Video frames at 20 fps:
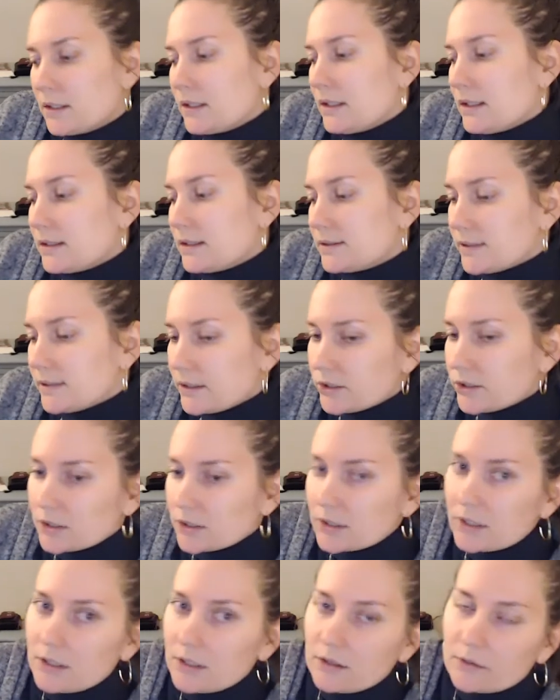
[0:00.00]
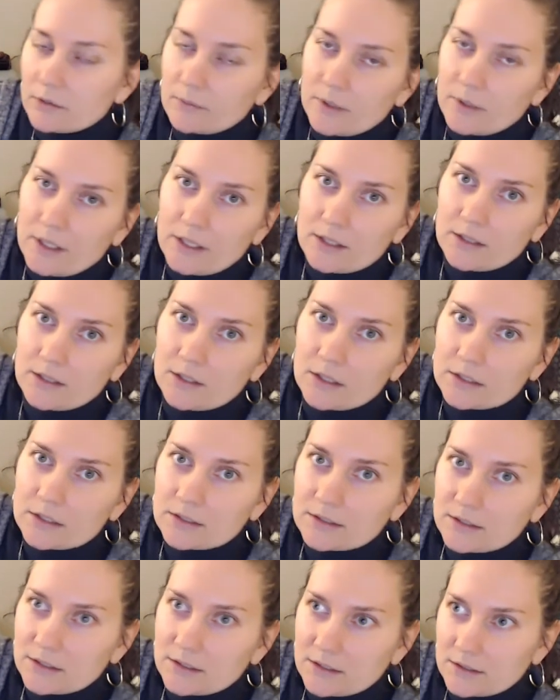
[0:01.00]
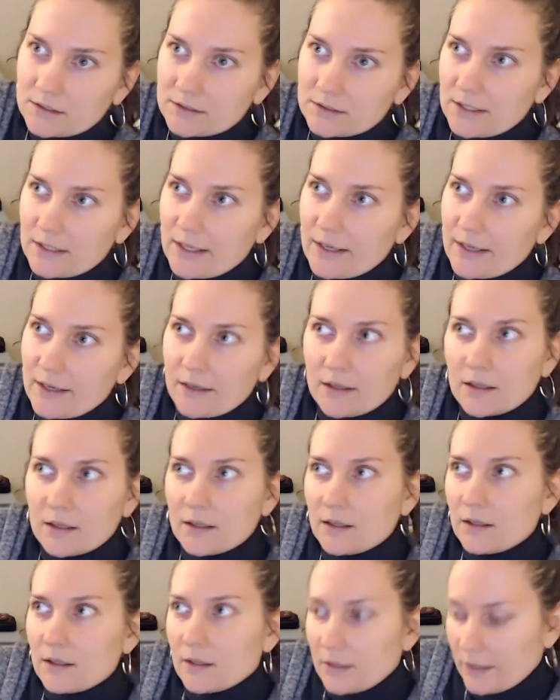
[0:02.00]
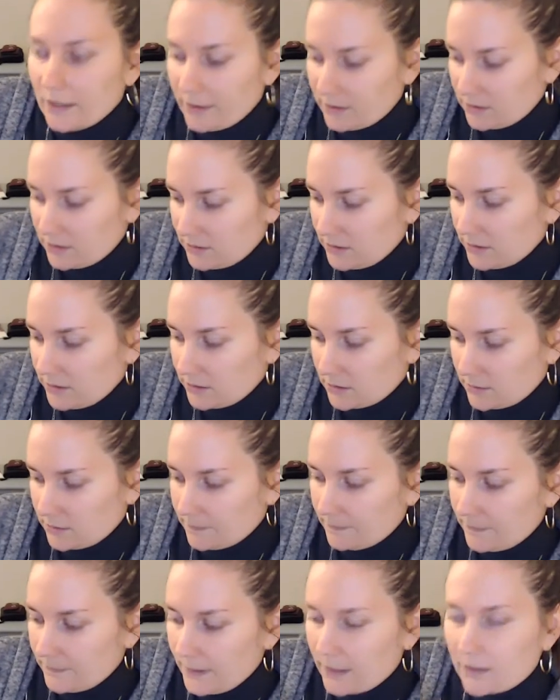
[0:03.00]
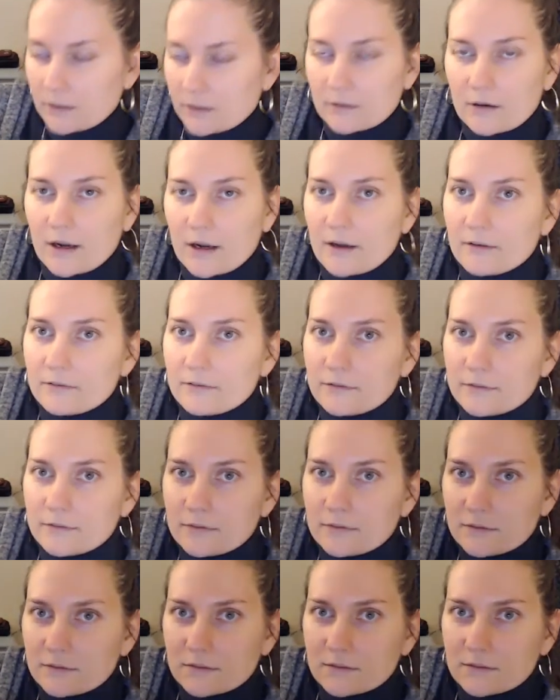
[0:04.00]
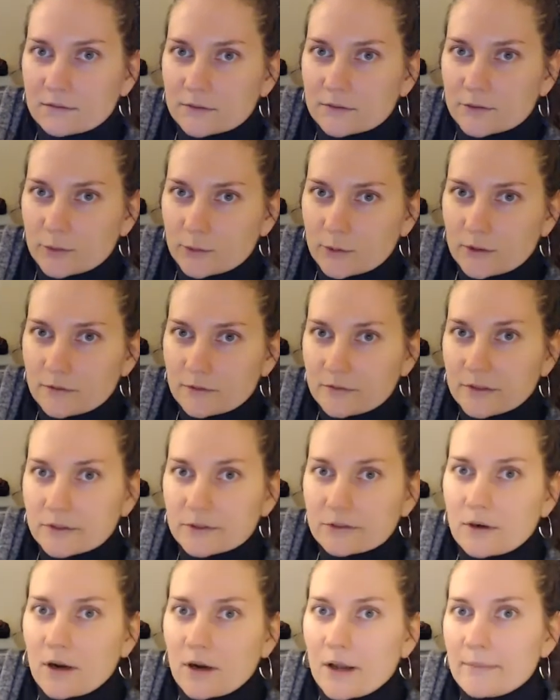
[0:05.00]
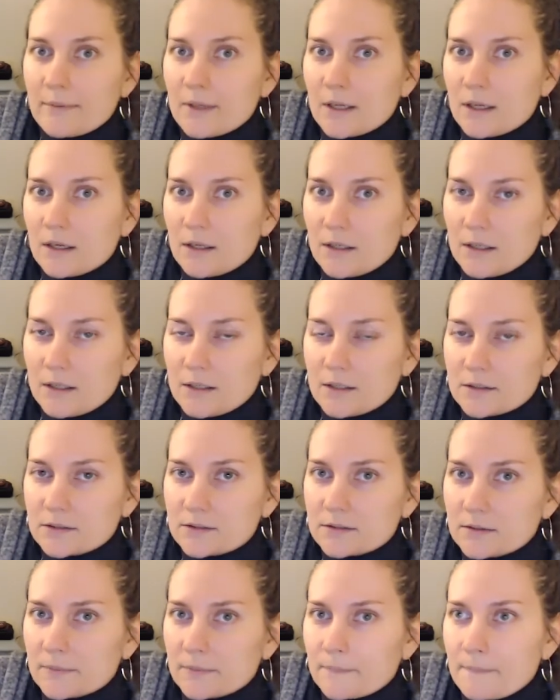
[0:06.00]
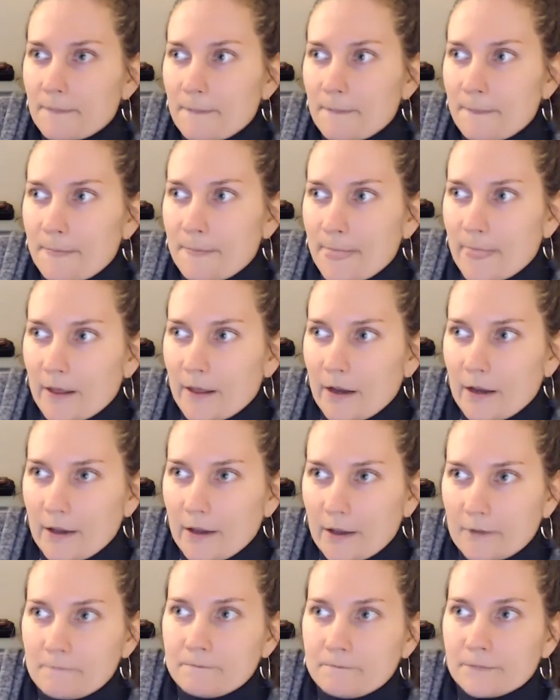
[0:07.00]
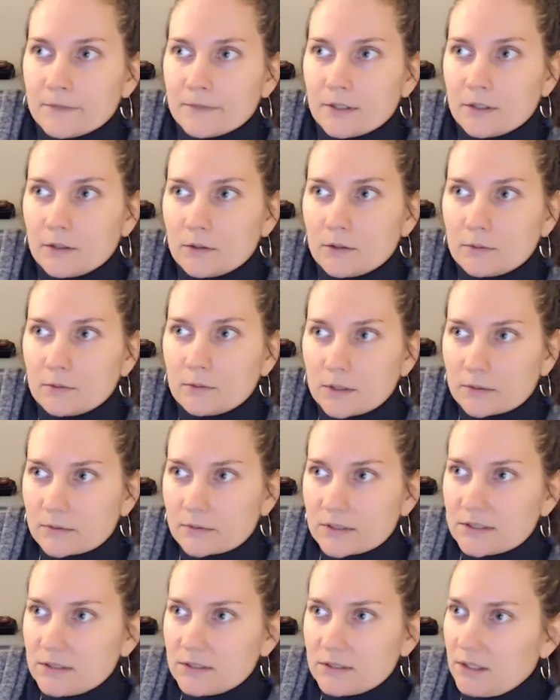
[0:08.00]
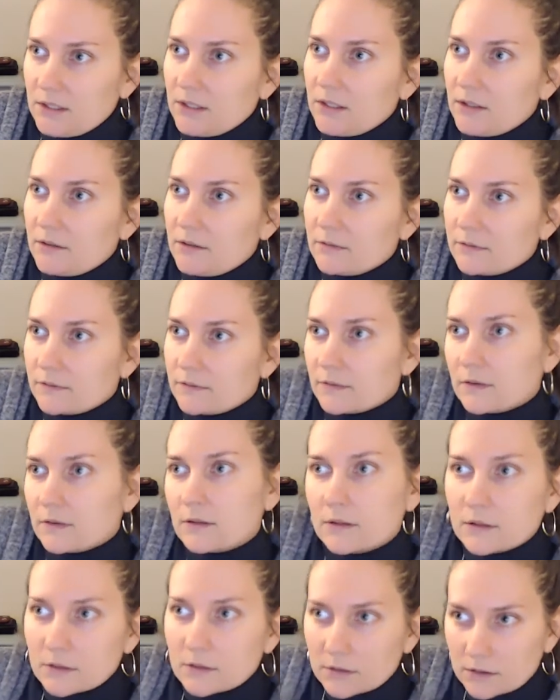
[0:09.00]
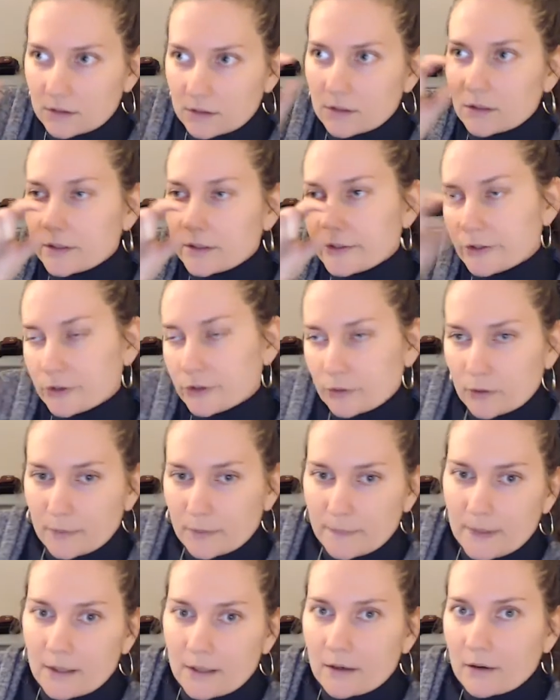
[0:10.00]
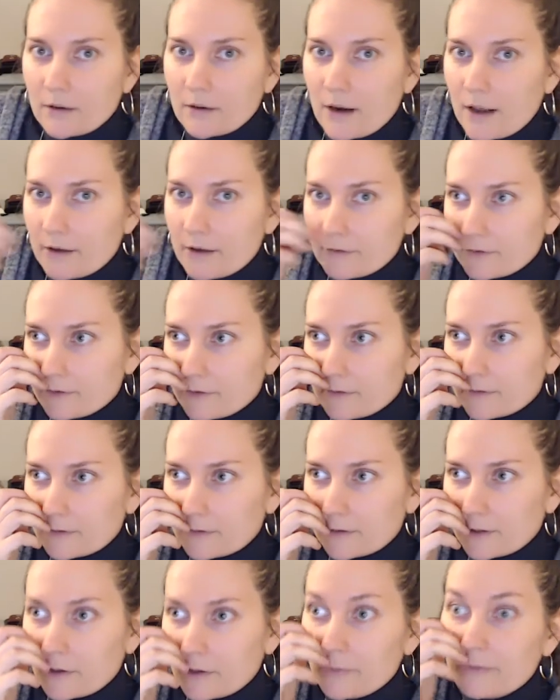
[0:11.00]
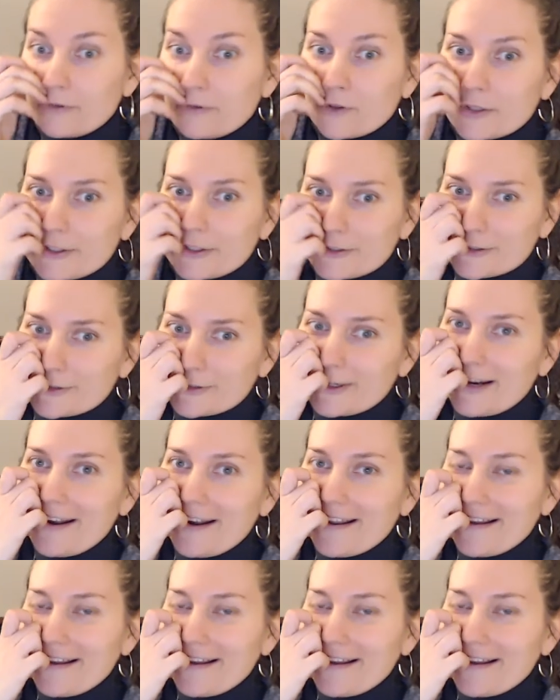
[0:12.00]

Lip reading: essentially the way it looks is that, as this paragraph sort of described it, is you will receive a short paragraph, hopefully short,